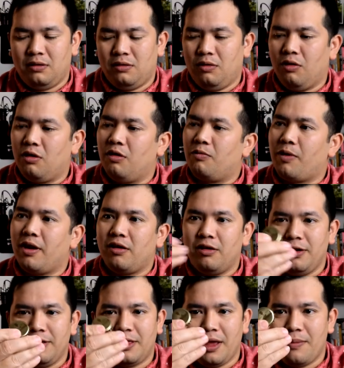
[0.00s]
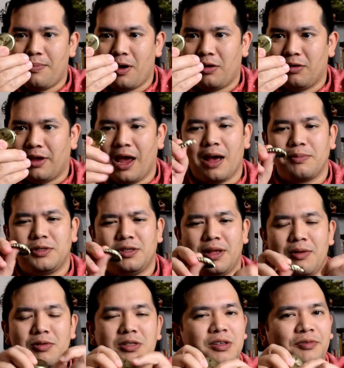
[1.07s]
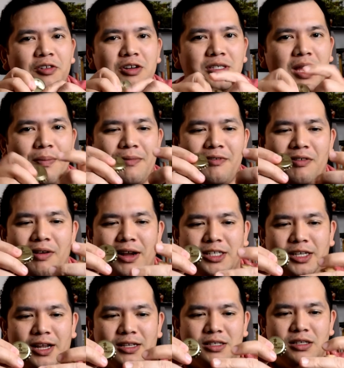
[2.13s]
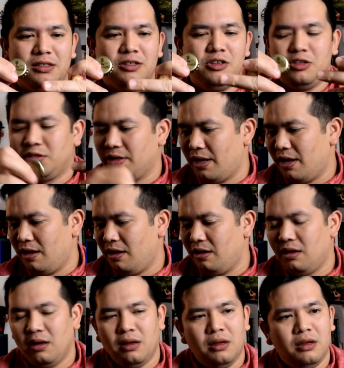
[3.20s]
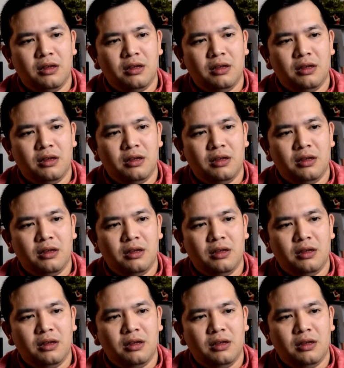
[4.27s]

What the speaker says: or right underneath a bottle cap. So that was the first time I've ever actually had to use a